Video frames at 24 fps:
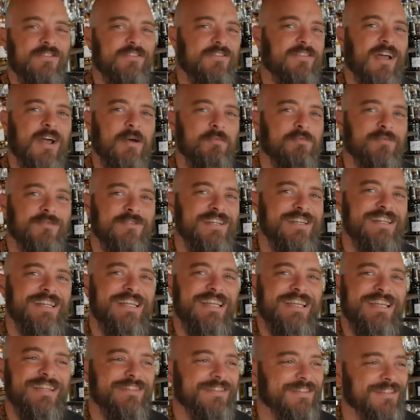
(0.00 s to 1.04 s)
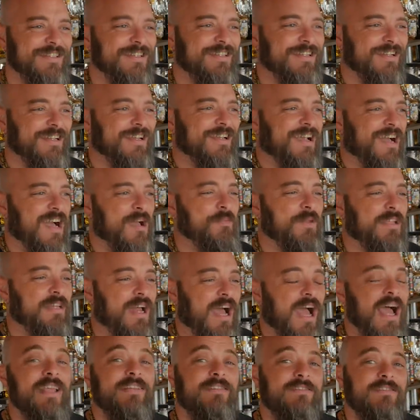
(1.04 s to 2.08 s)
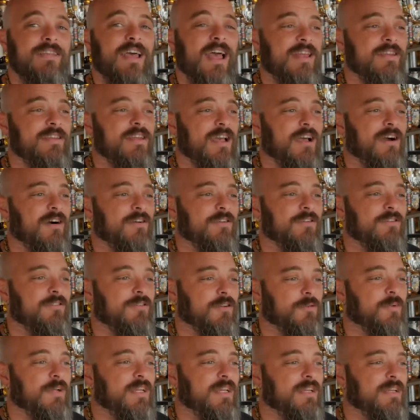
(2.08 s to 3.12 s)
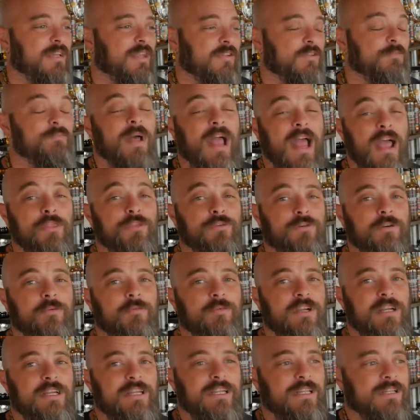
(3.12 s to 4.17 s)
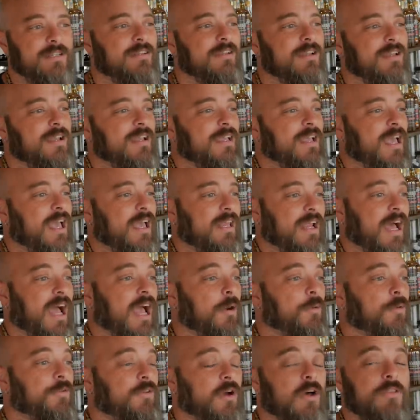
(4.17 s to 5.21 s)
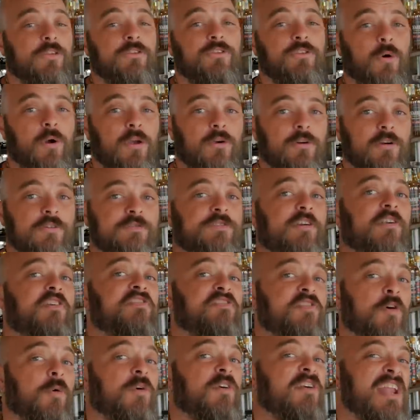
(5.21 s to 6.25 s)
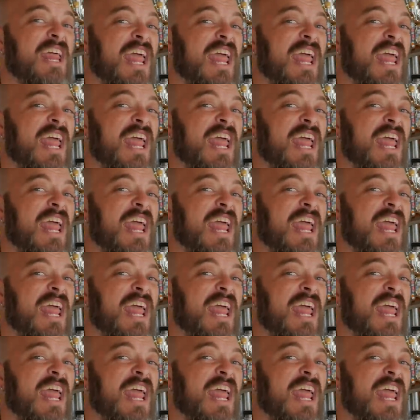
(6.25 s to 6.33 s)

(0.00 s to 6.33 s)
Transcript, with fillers: stop reading it. I mean, I sat down to read it as bathroom reading, right. and I was on the toilet for four